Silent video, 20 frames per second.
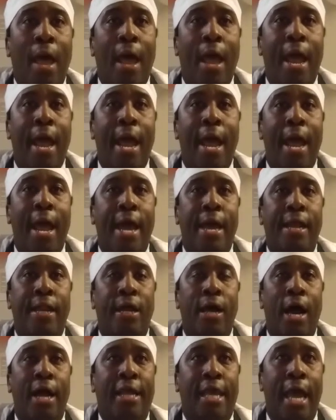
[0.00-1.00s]

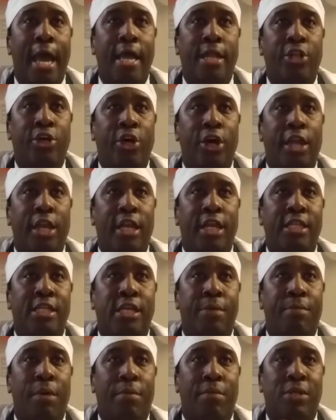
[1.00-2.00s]
And again, you're going to need
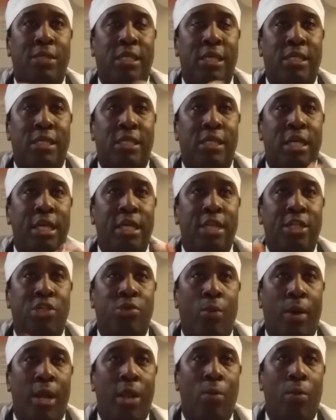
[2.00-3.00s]
tip number 16,
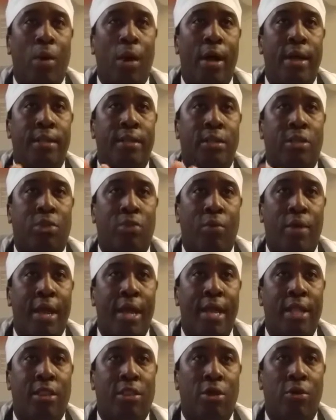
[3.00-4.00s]
21,
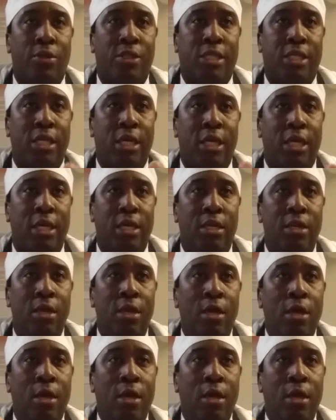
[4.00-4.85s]
3, 13,